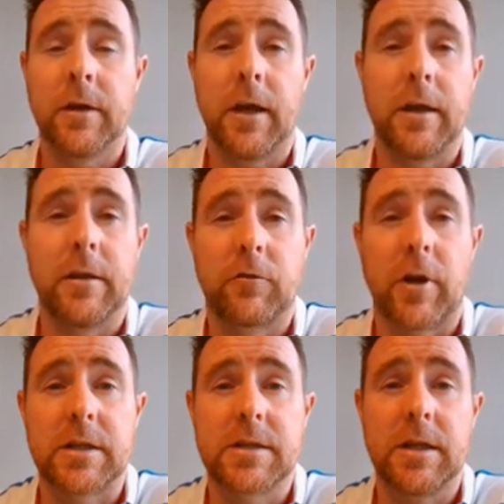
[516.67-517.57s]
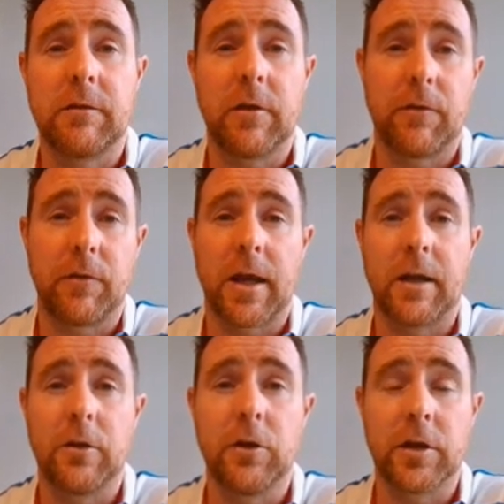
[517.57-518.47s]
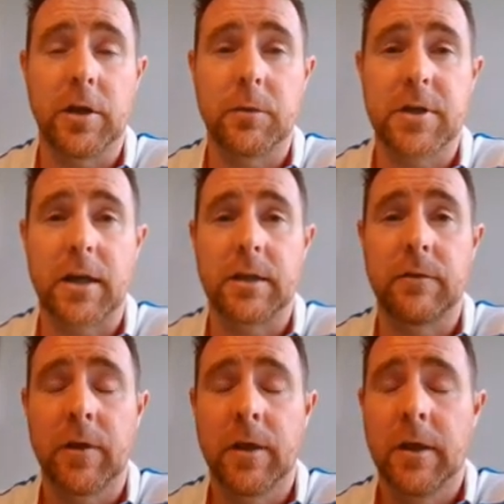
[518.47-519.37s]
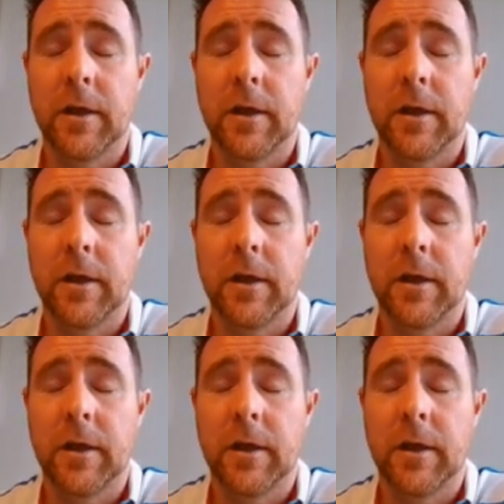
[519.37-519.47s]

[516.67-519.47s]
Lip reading: the criteria for that learning objective.